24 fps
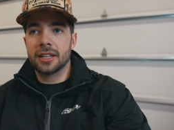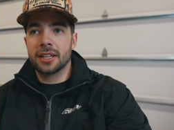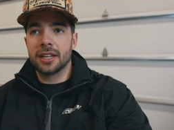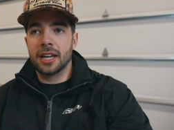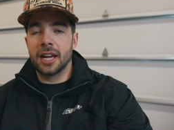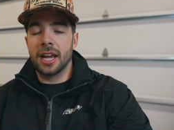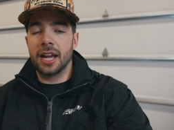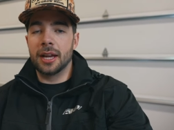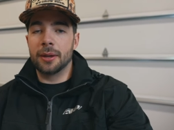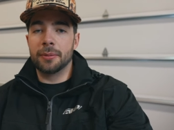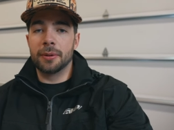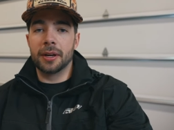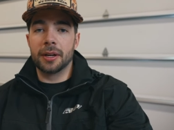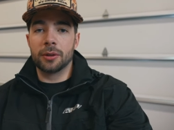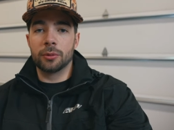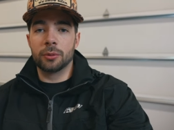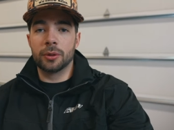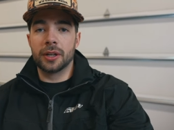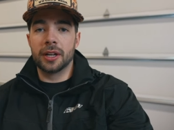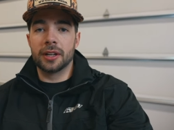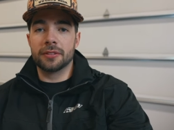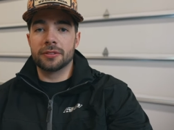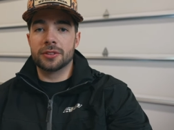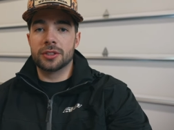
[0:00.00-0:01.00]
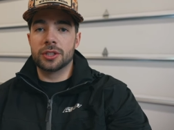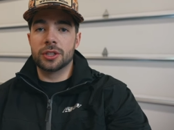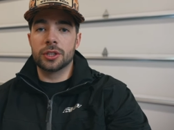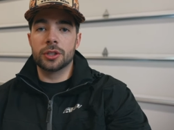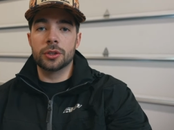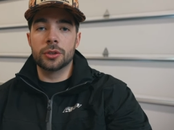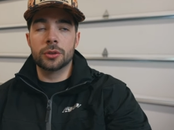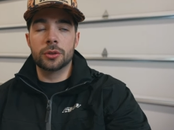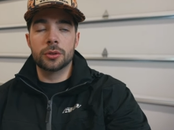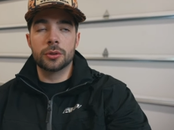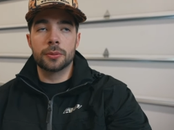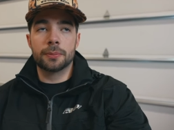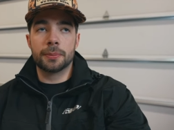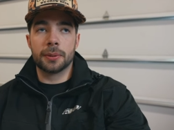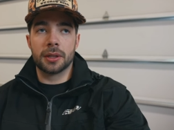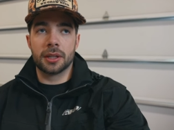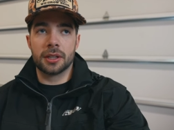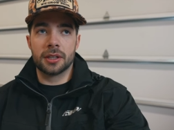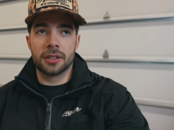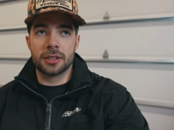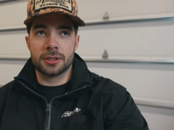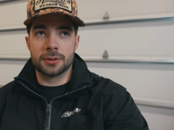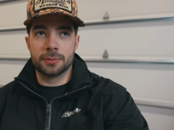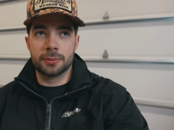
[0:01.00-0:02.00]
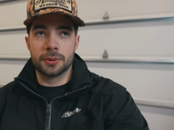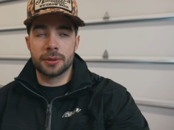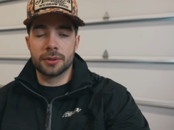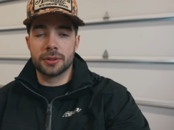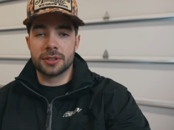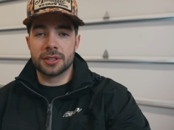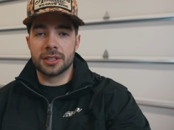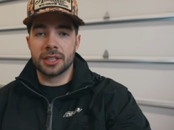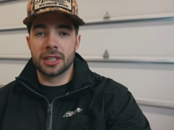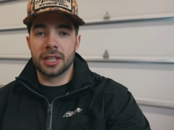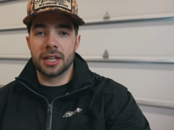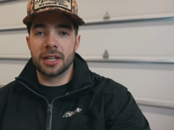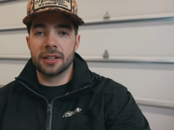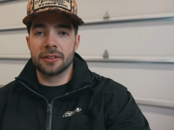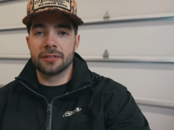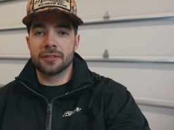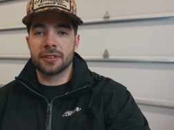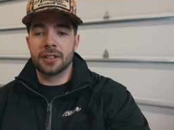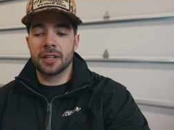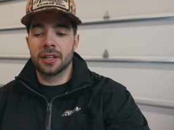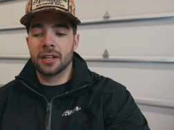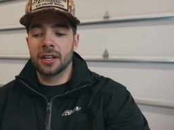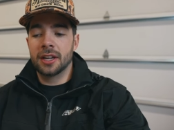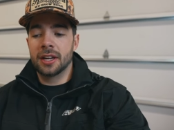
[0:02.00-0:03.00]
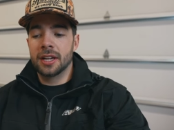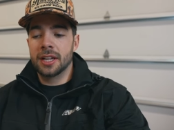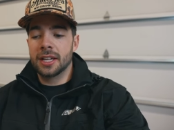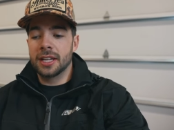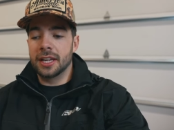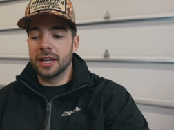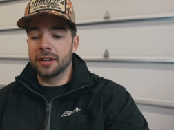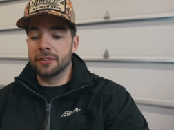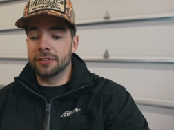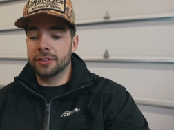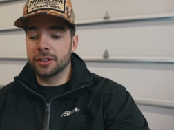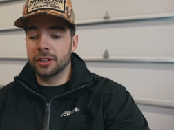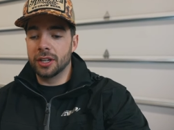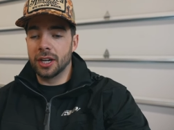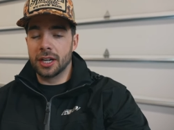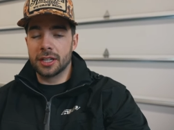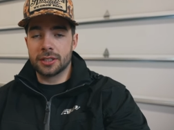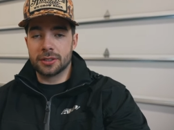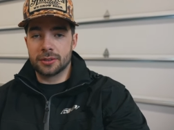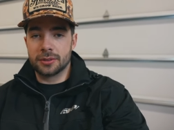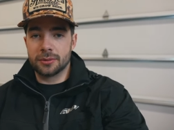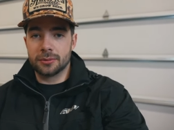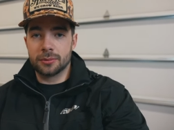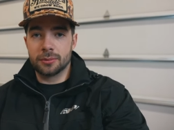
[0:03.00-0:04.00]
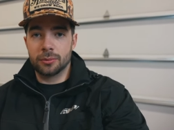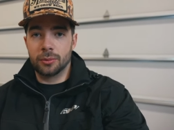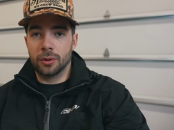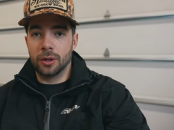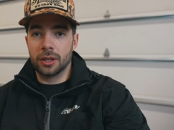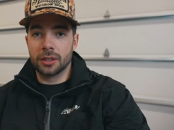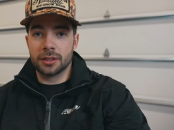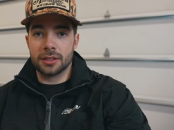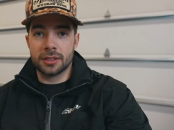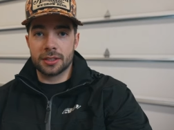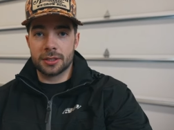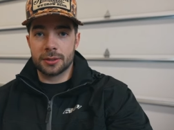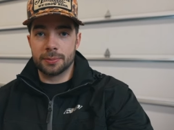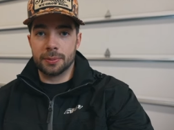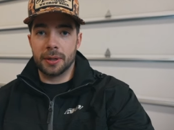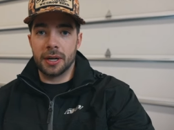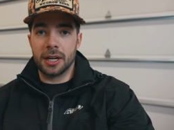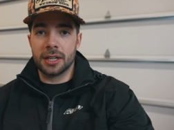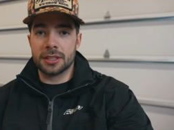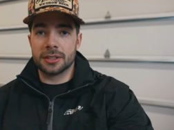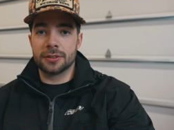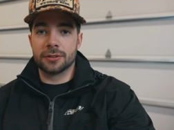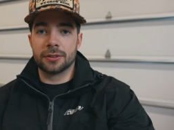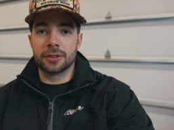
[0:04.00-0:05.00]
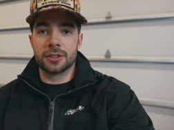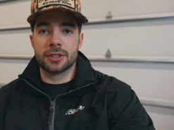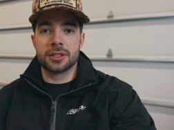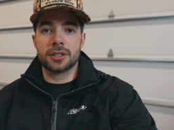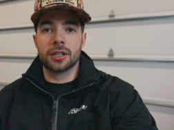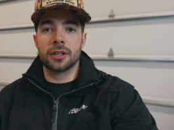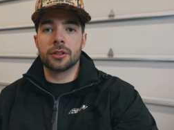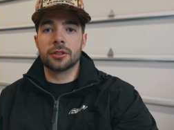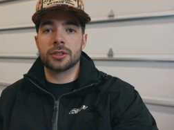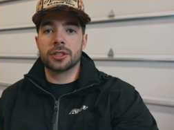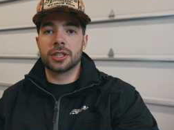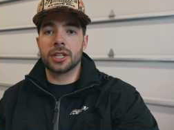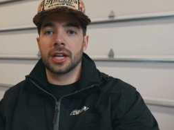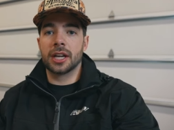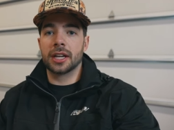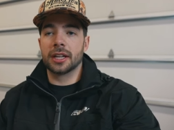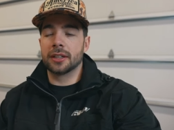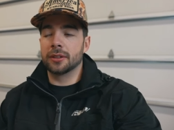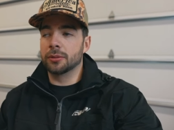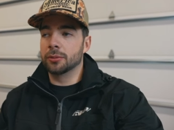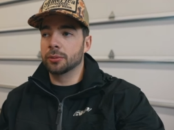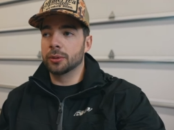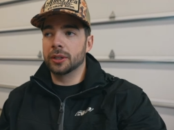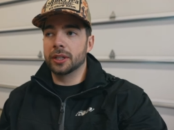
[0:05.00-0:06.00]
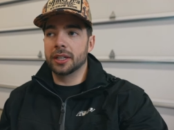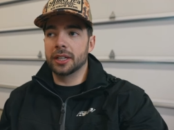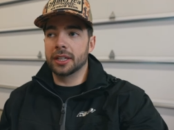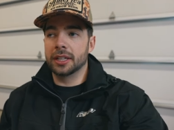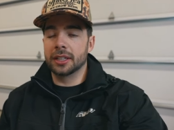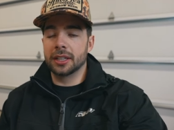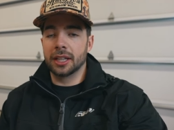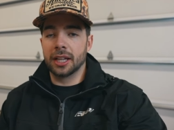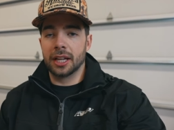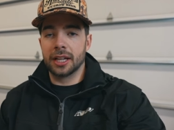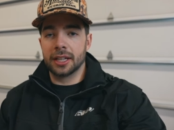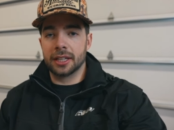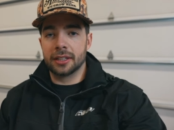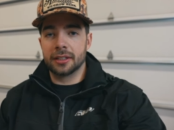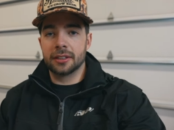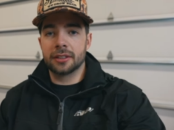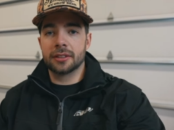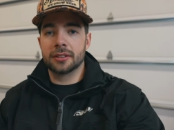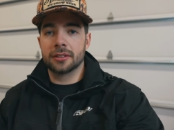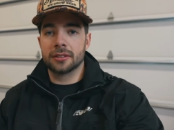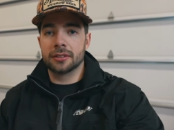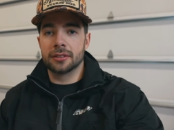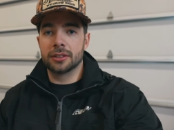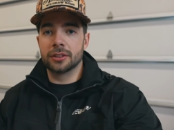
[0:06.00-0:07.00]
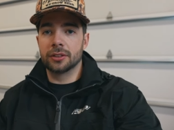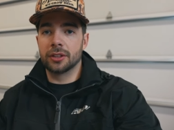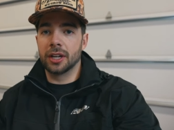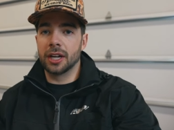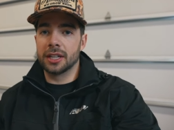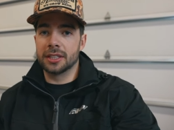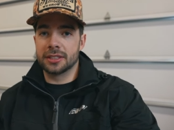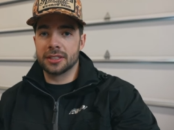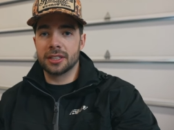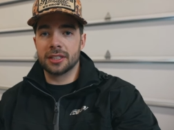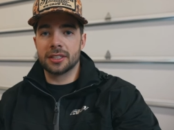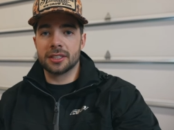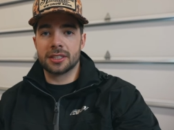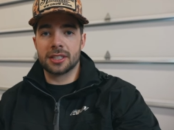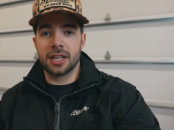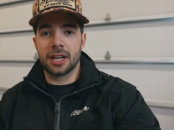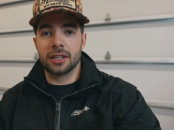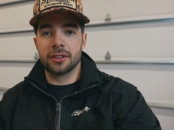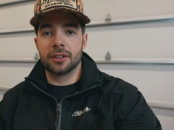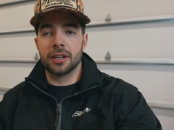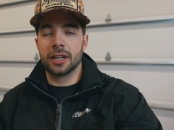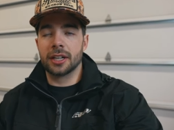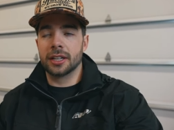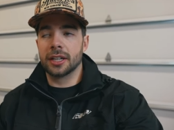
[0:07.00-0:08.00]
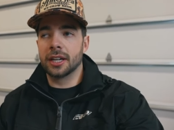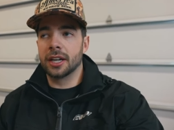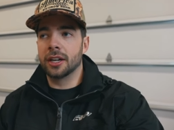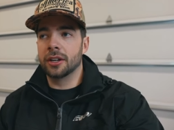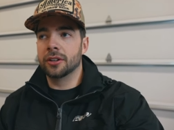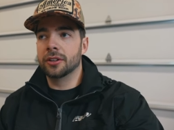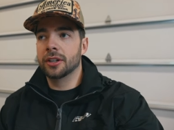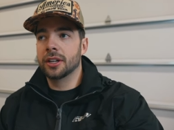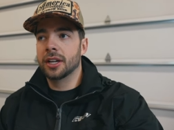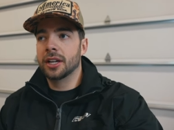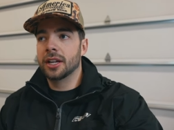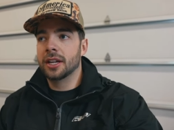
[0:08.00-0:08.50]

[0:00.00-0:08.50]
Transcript: hey man, we have two Polaris boosts left. If you guys want the spots for snow check, we need like you guys to decide right now.